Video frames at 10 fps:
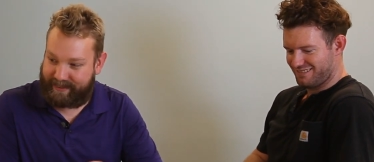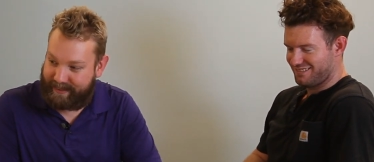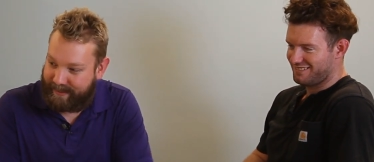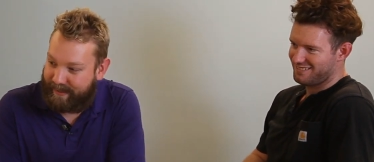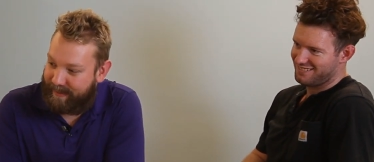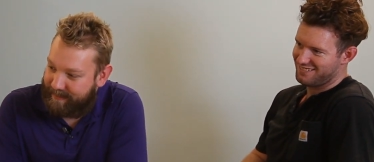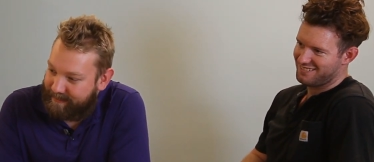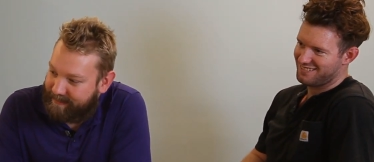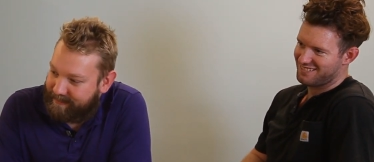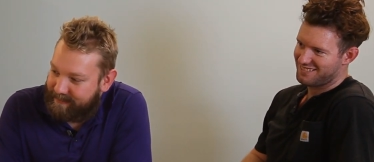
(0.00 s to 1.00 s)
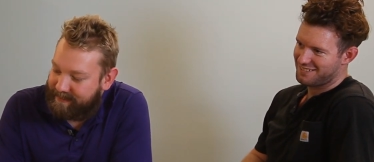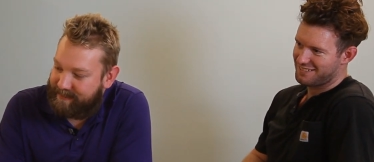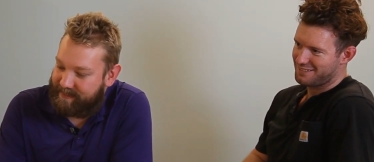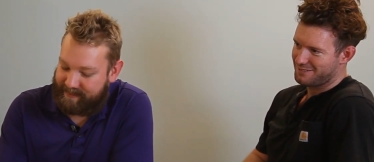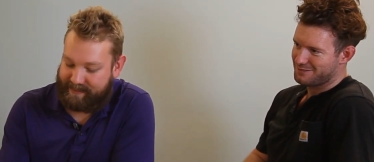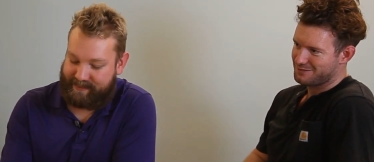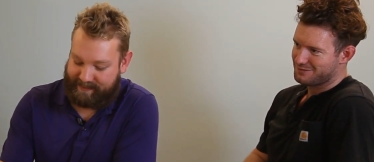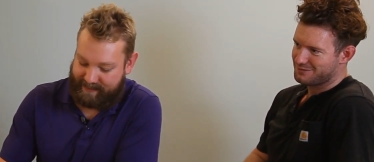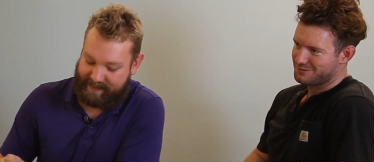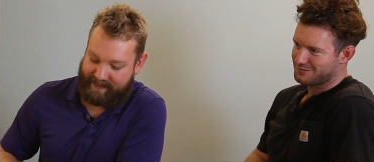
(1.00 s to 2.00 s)

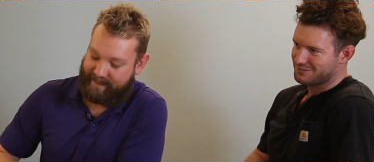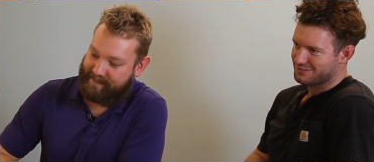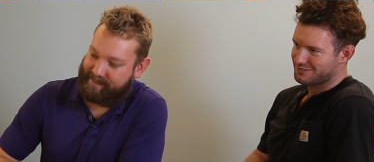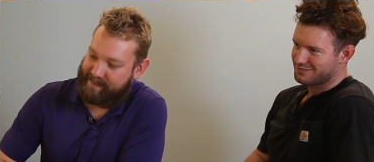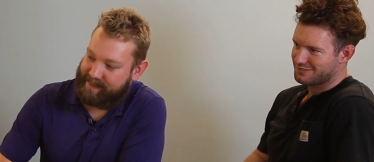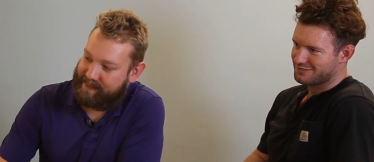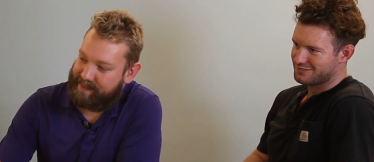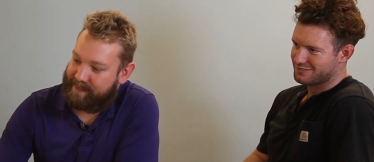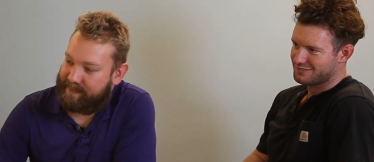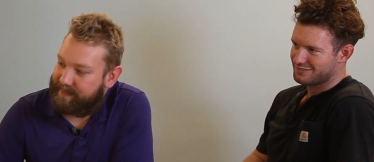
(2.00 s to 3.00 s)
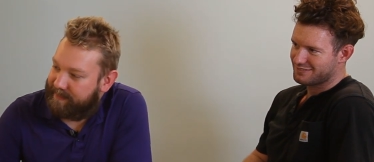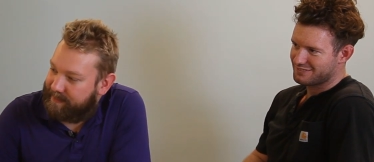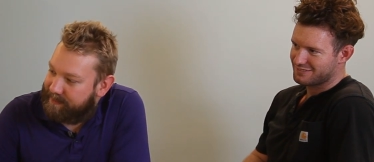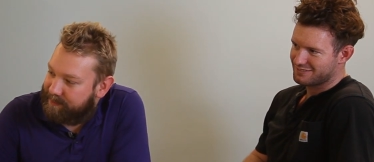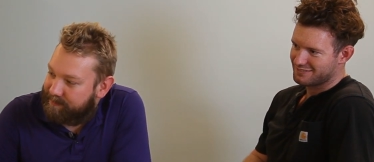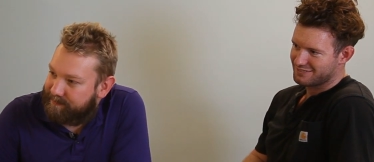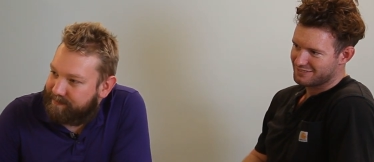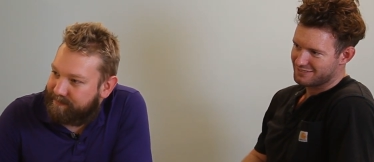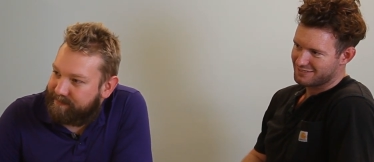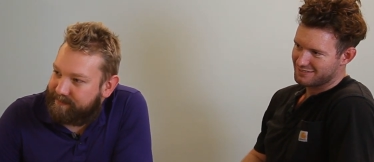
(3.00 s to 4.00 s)

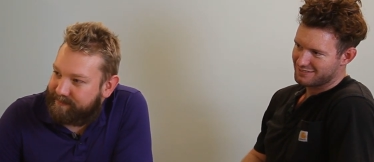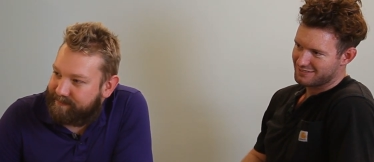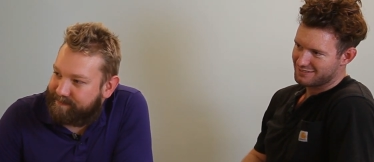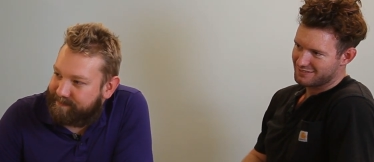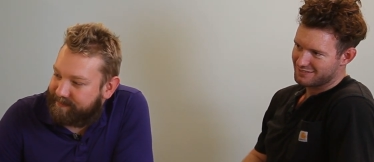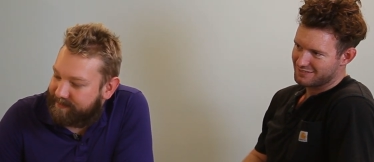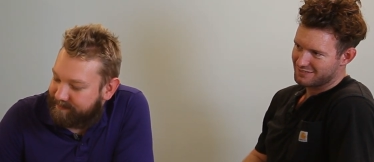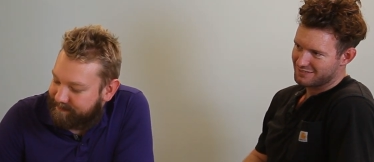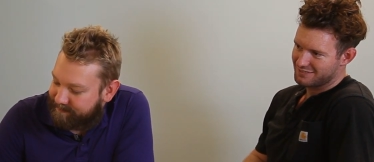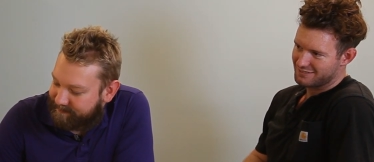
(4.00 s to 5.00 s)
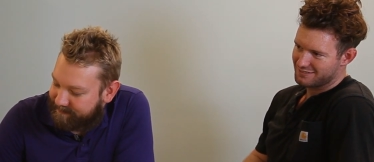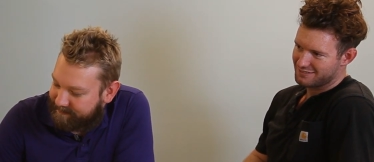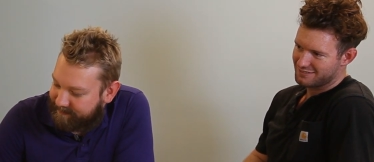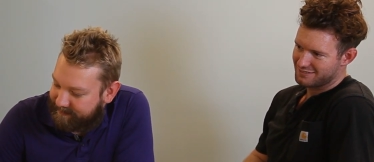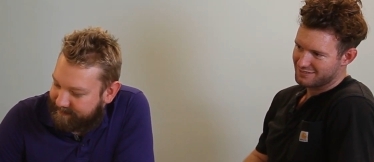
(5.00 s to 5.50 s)
(no one is talking)